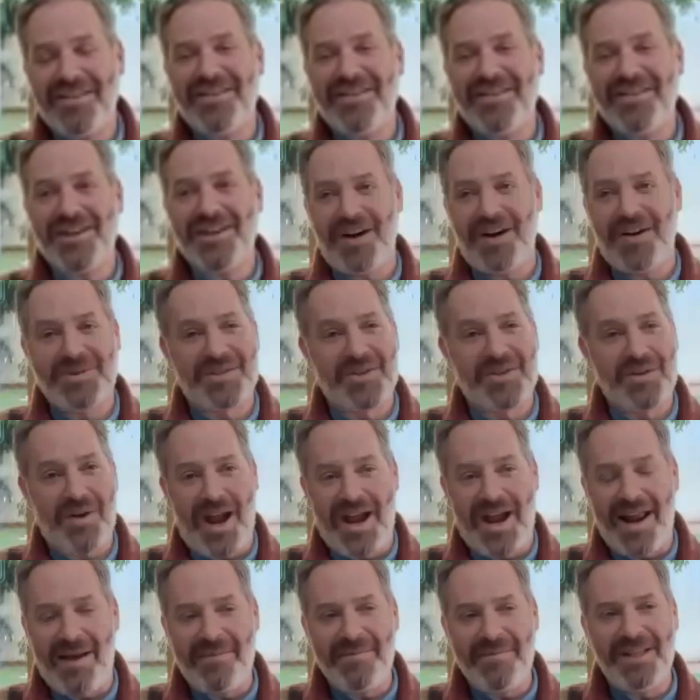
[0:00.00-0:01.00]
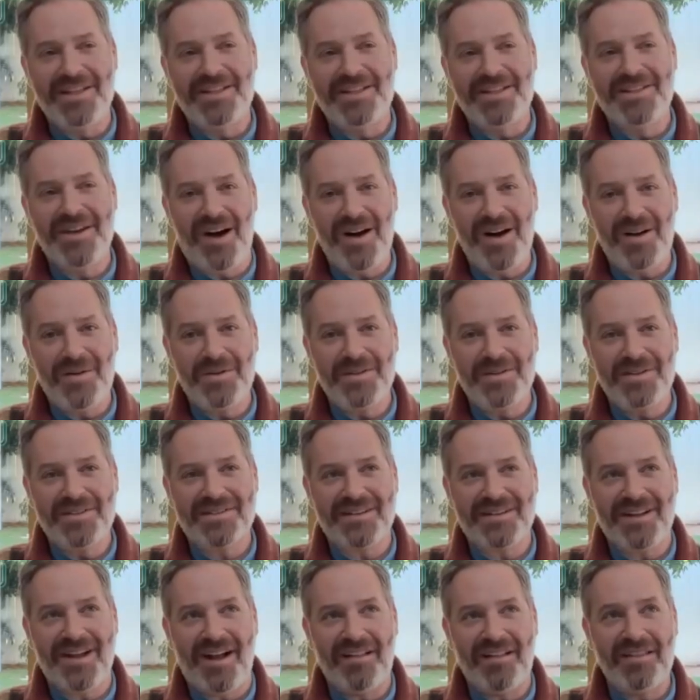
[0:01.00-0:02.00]
dog was great. I mean, the dog
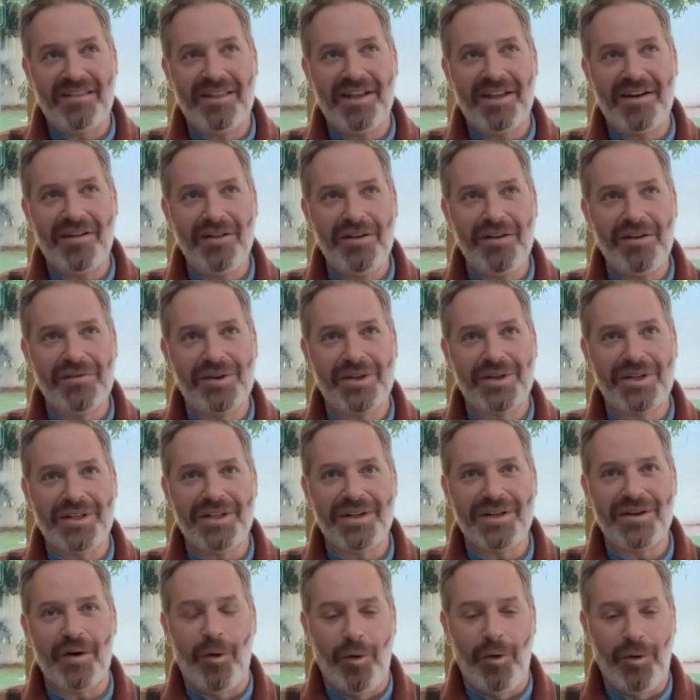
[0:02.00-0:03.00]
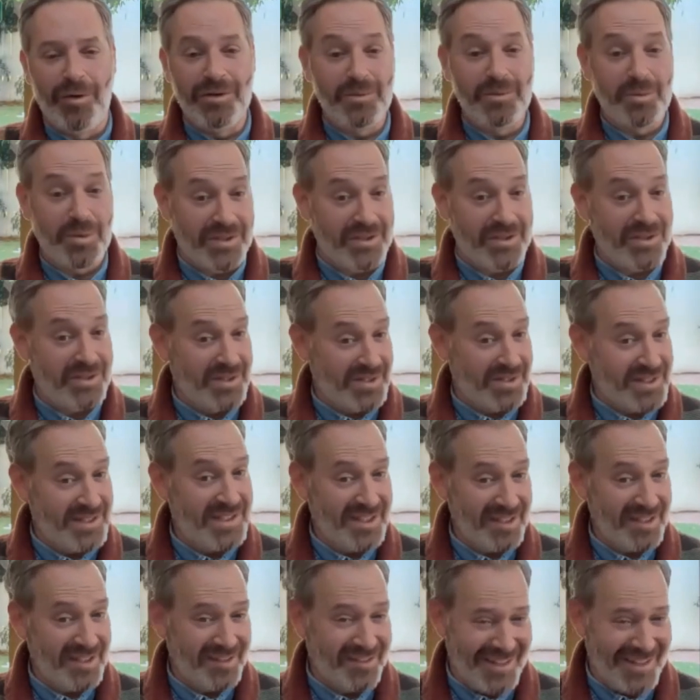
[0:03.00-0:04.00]
was a little over a year old, which is
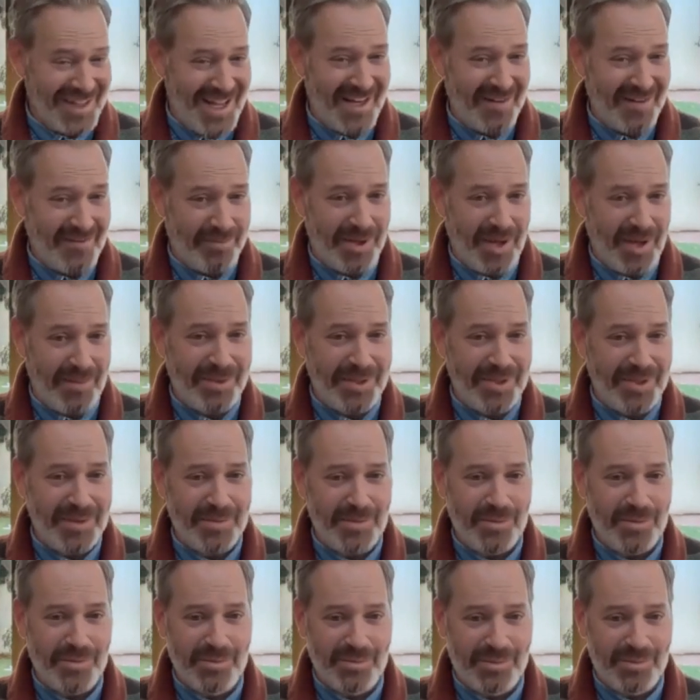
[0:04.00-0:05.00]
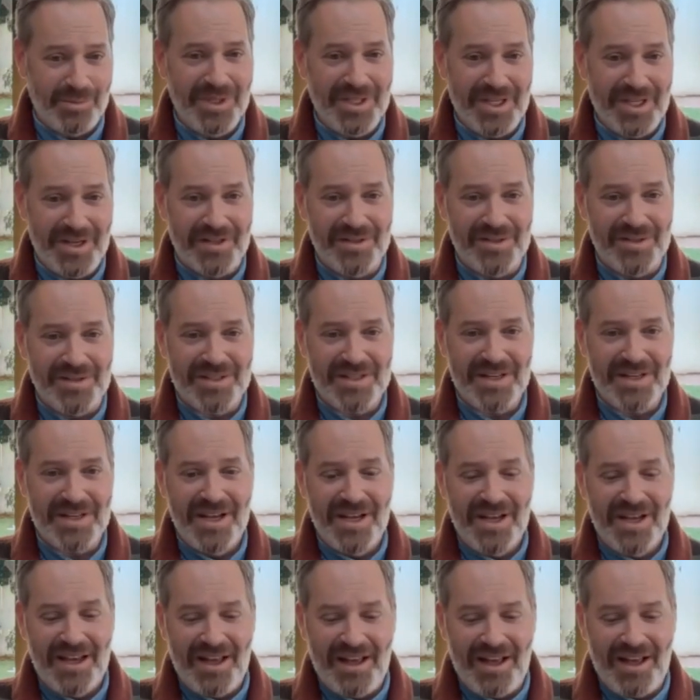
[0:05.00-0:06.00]
still kind of puppy years.
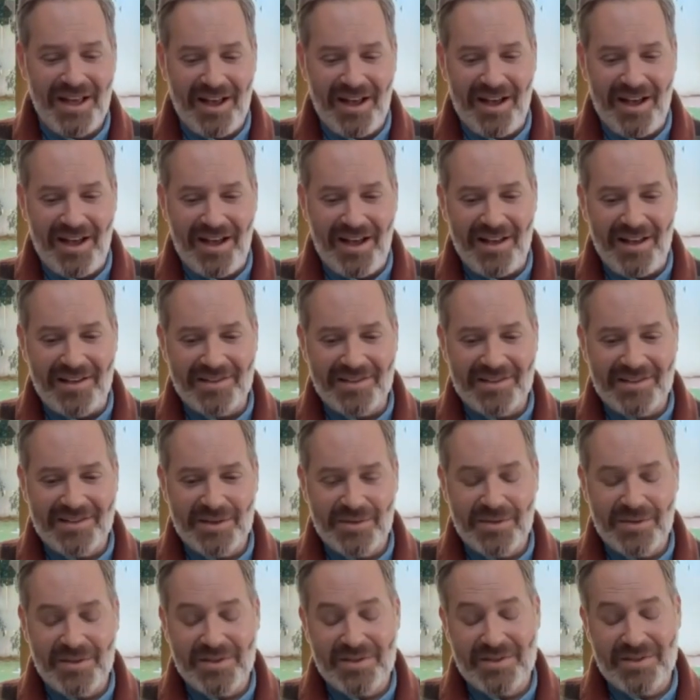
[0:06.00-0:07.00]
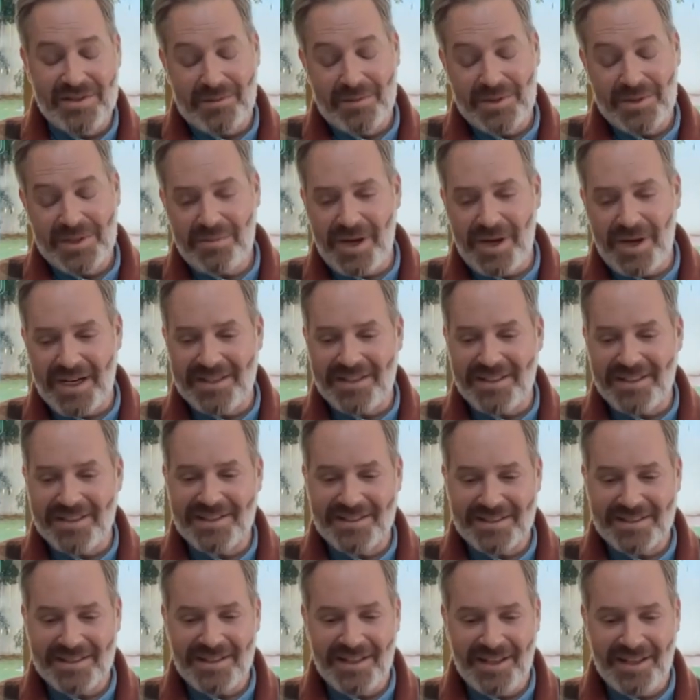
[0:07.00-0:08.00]
Mm-hmm. In some respect,
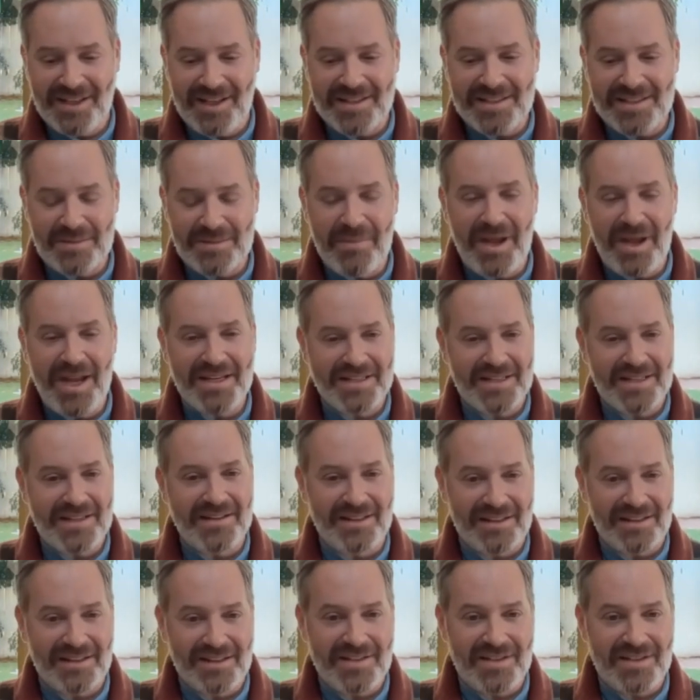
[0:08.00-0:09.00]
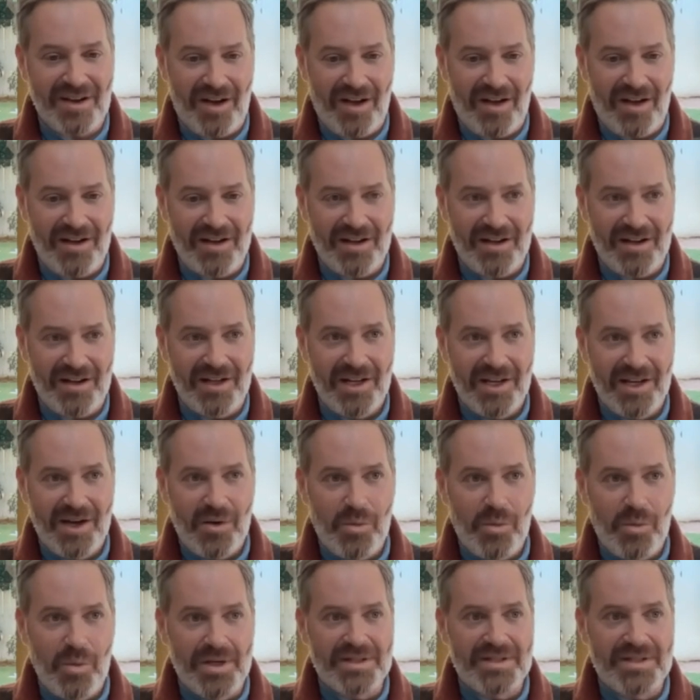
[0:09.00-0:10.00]
it's amazing that the dog
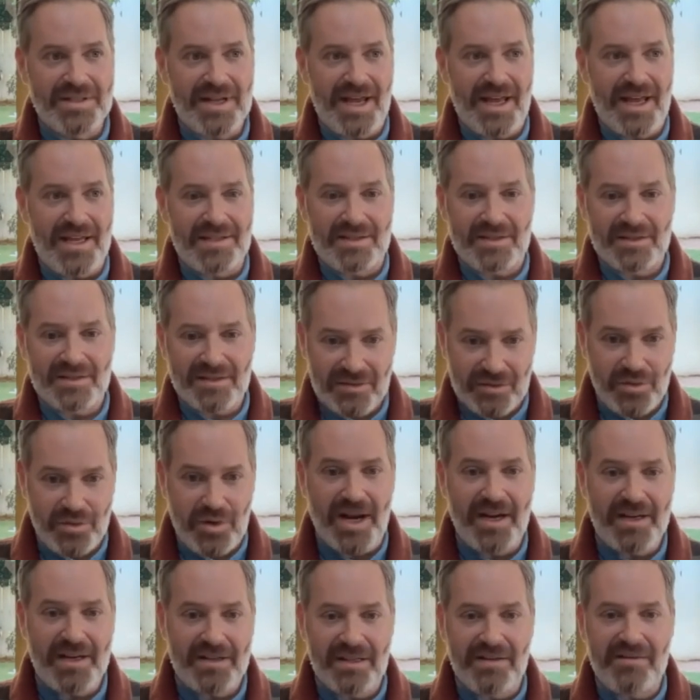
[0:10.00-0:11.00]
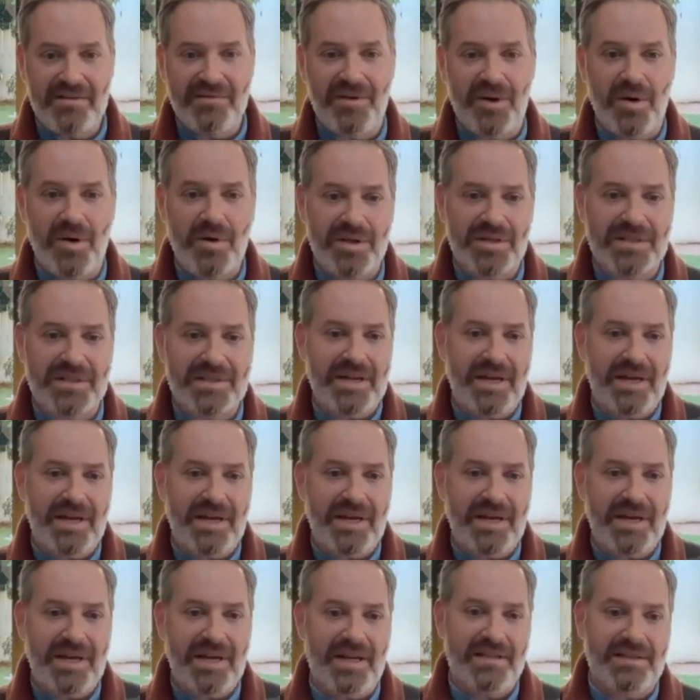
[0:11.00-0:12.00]
was as trained and focused
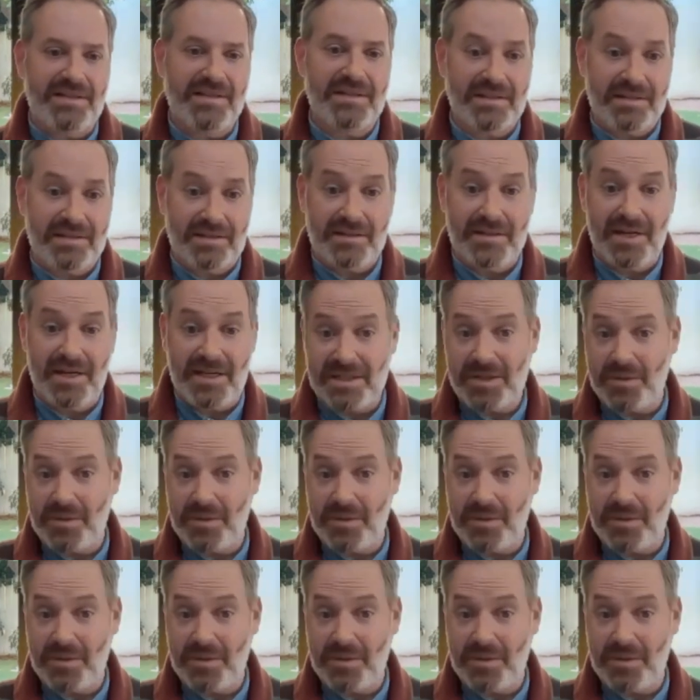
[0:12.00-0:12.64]
as he